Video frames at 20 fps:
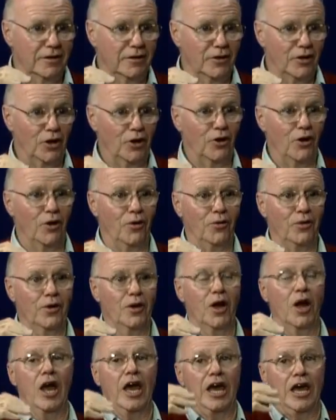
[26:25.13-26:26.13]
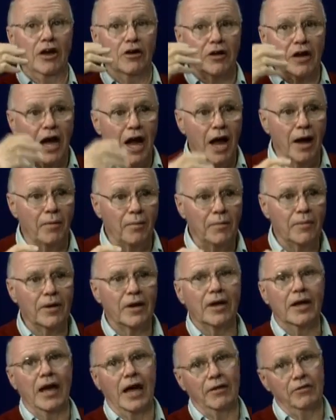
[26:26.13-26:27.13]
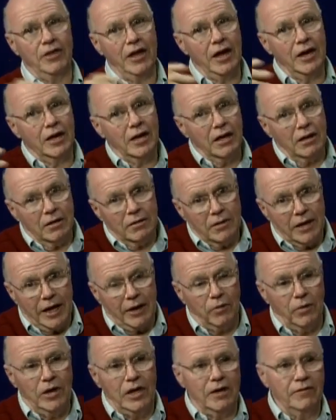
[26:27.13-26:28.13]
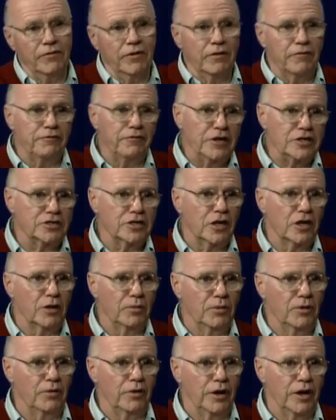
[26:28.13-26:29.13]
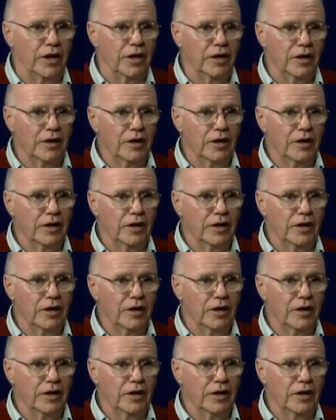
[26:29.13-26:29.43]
You know, He'll come, and then, like we live in a fishing community,